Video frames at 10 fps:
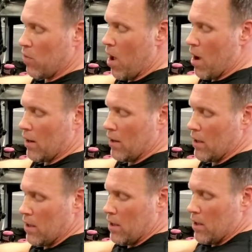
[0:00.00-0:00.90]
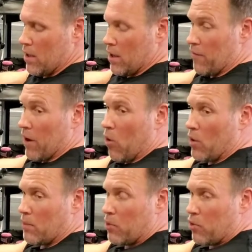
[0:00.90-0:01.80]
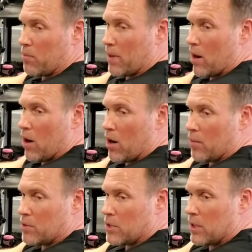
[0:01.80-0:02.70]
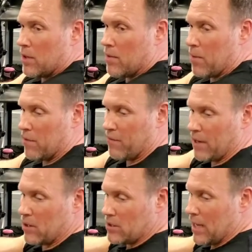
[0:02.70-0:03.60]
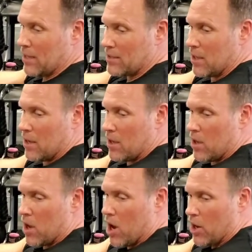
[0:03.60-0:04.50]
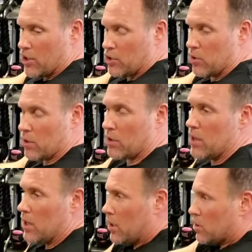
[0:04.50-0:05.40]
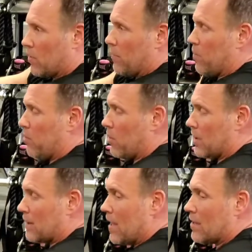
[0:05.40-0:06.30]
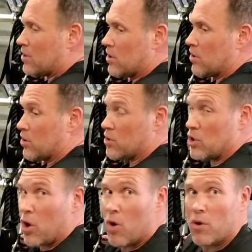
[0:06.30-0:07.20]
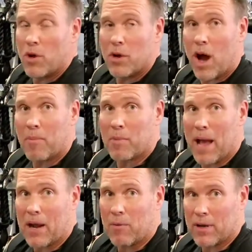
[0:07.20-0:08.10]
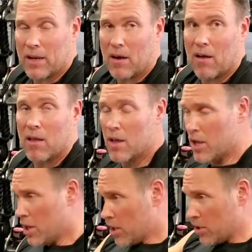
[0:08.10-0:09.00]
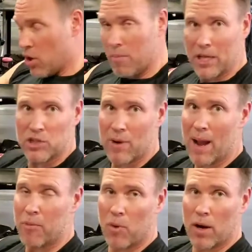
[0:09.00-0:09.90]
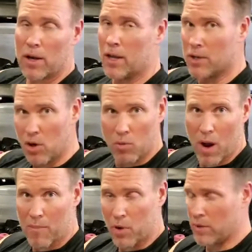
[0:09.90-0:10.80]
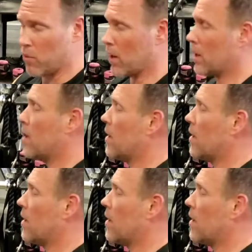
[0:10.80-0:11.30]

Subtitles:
wrong, if I only pull with my arms, my finger stays on your shoulder. So if you pull like this, there's no upper back work at all. No mid-trap work, no rhomboid work.